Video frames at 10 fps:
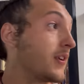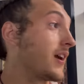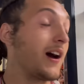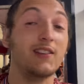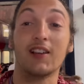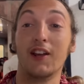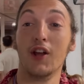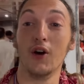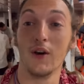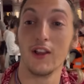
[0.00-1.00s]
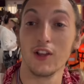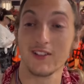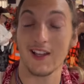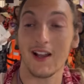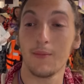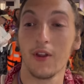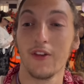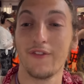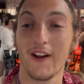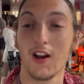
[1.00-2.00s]
Guys, I know it looks like I'm on the
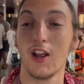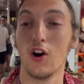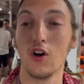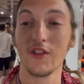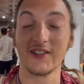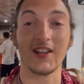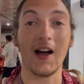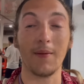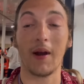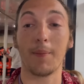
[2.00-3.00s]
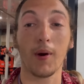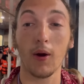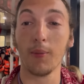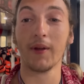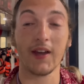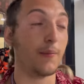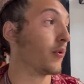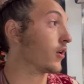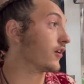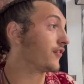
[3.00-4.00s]
ferry all the time and I probably get
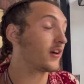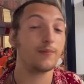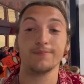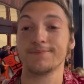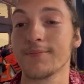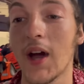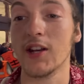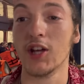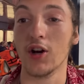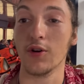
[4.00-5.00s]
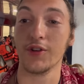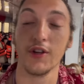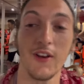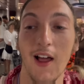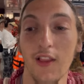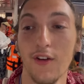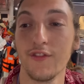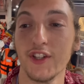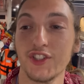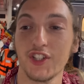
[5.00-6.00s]
bored of it. I don't, dude. I love
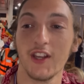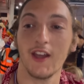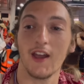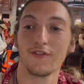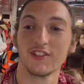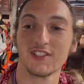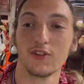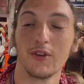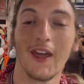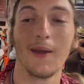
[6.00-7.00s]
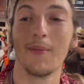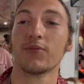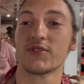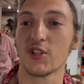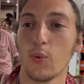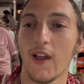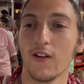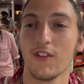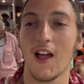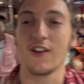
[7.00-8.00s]
this shit every single day, It's a way of
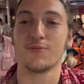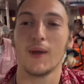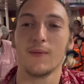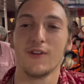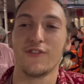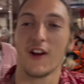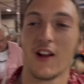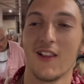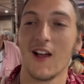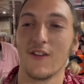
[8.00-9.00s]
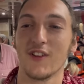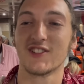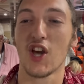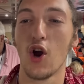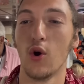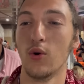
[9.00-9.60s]
life, baby. Ferry life. Let's go.